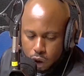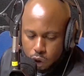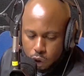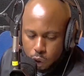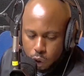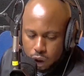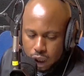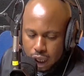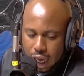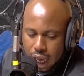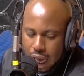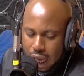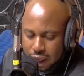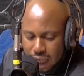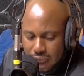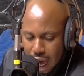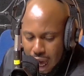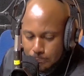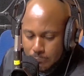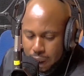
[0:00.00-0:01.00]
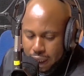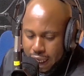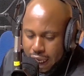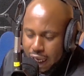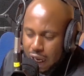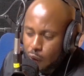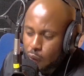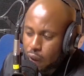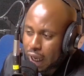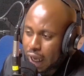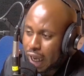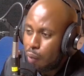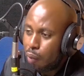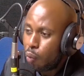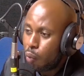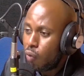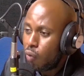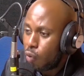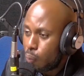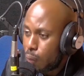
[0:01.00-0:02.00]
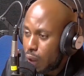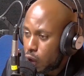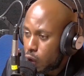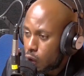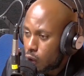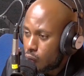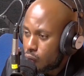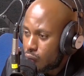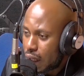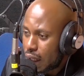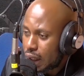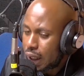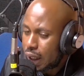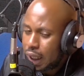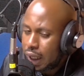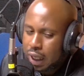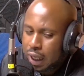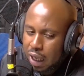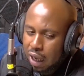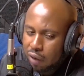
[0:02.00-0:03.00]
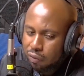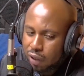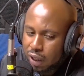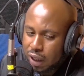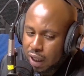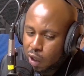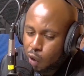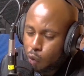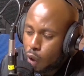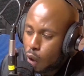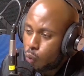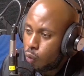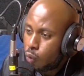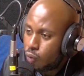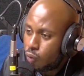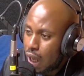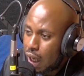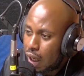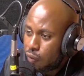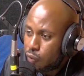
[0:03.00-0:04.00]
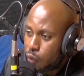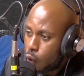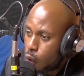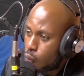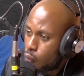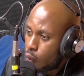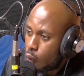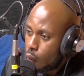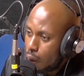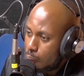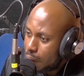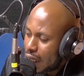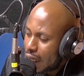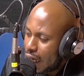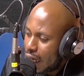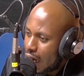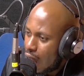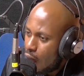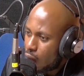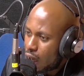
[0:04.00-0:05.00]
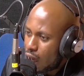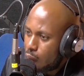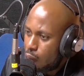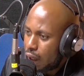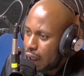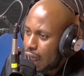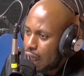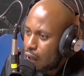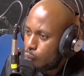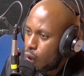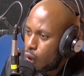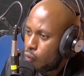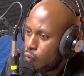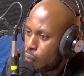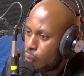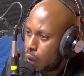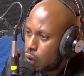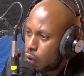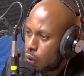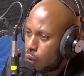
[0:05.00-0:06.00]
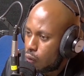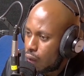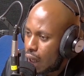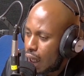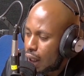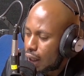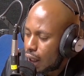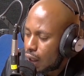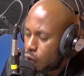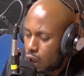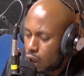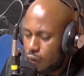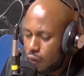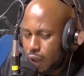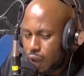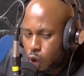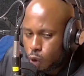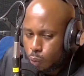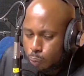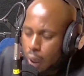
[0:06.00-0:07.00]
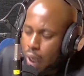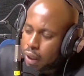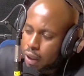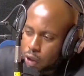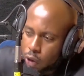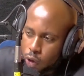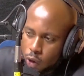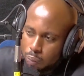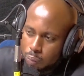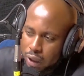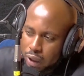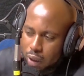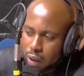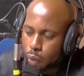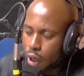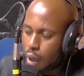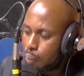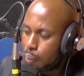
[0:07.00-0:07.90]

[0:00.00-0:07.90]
the app again, how we can get more information of this. If there's any work you've done, if you have a website, how can we get more information of that as you give us your parting shot, Mr. Mugambi?